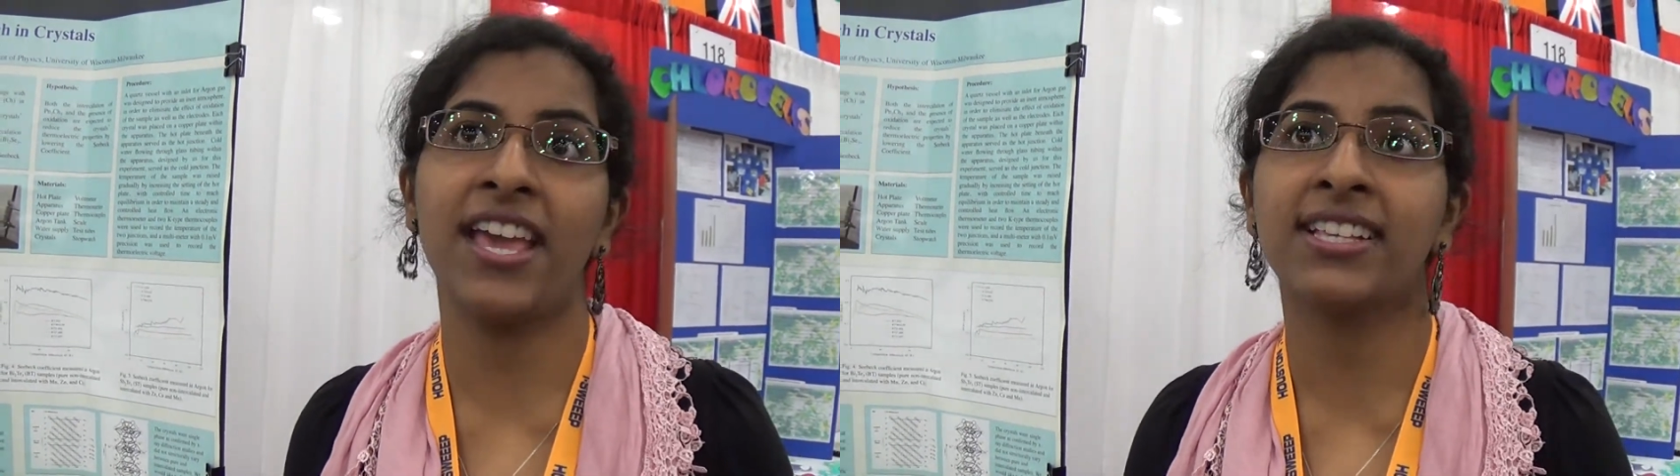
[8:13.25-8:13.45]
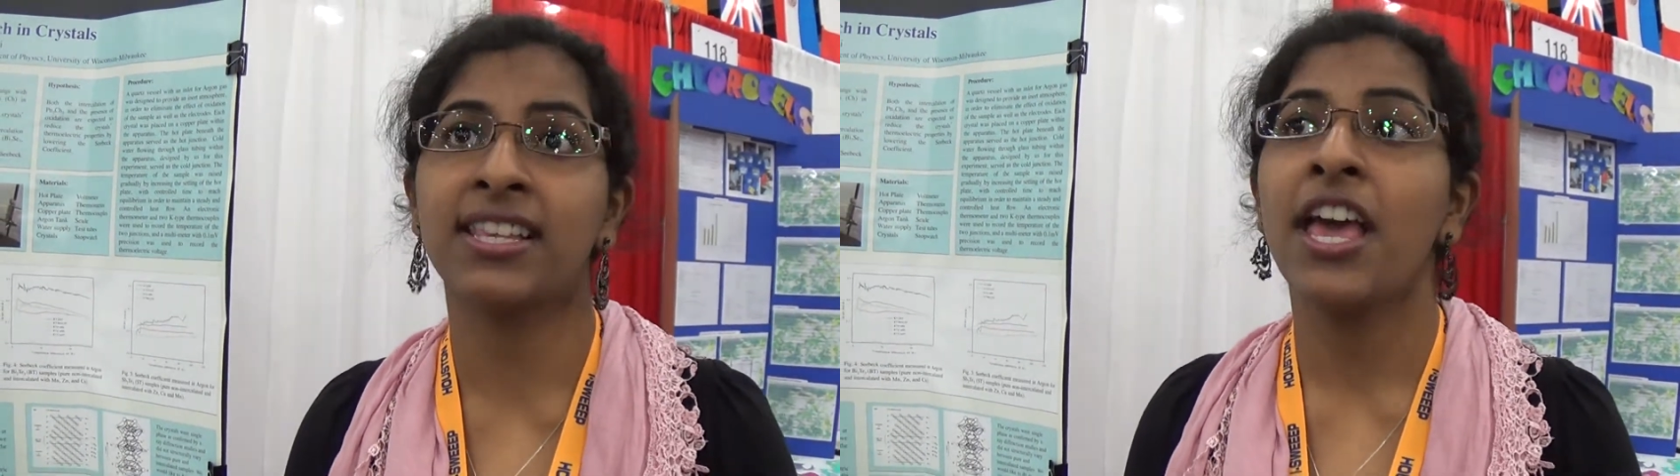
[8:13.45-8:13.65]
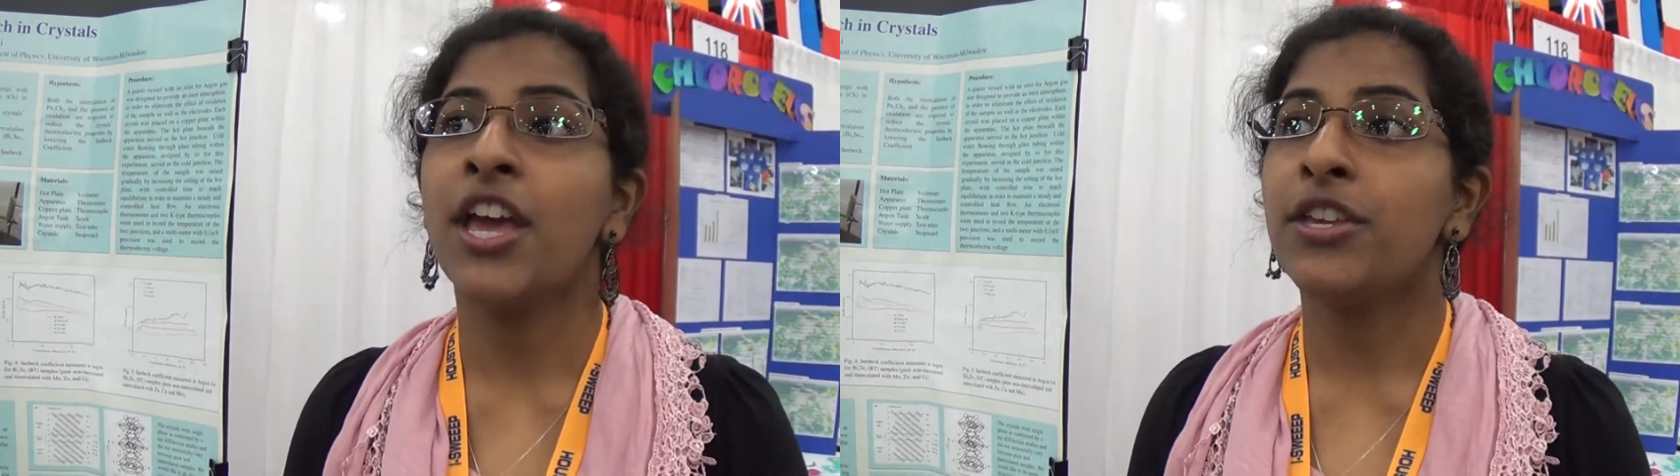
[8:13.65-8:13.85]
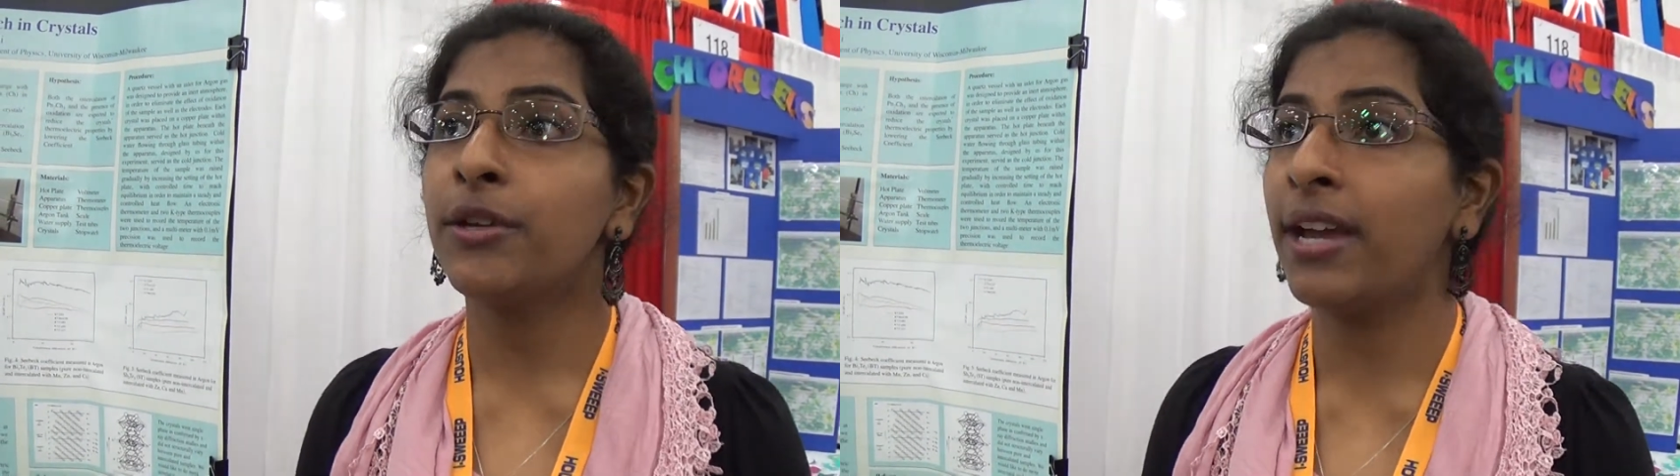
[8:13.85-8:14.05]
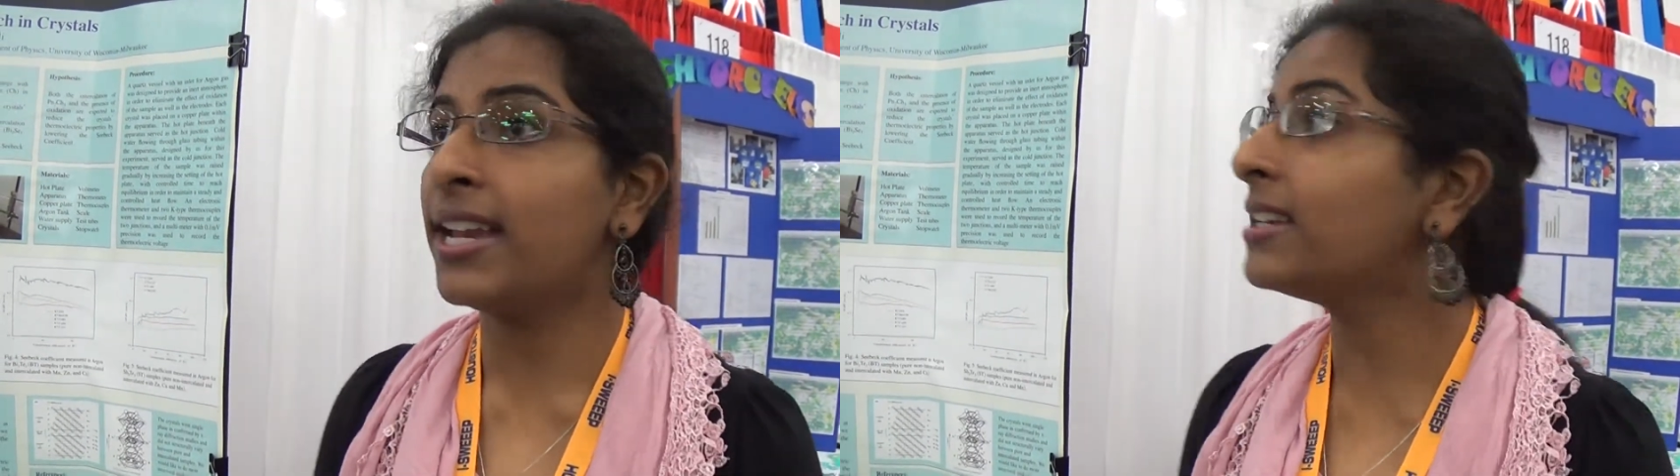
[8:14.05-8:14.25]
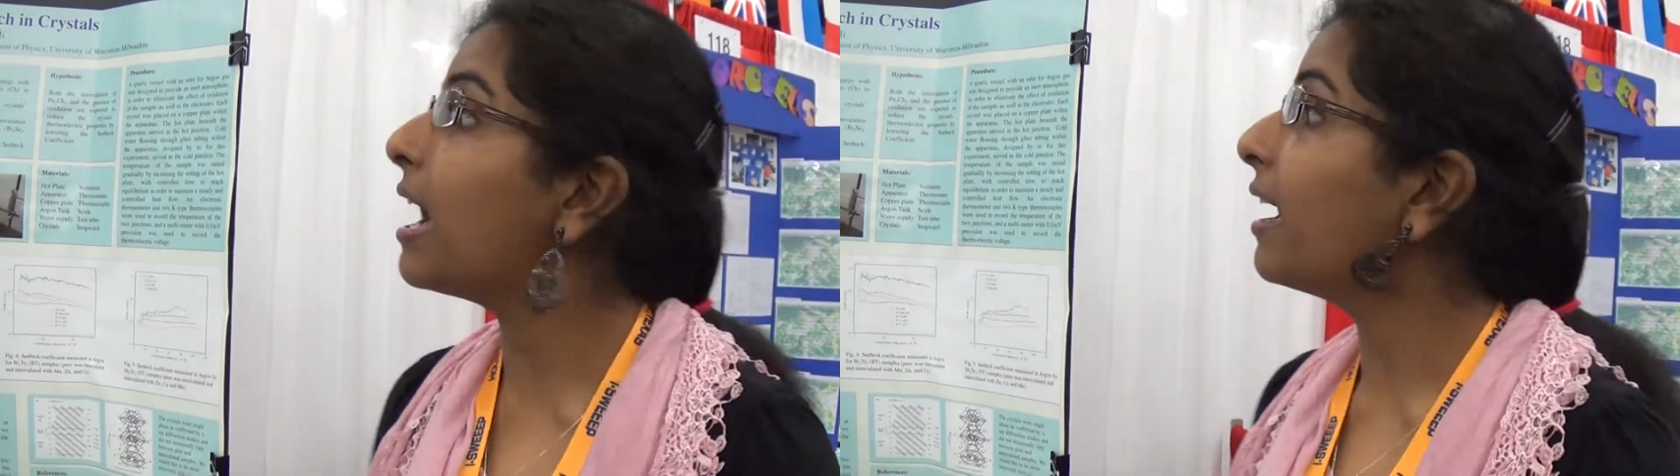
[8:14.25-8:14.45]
things you can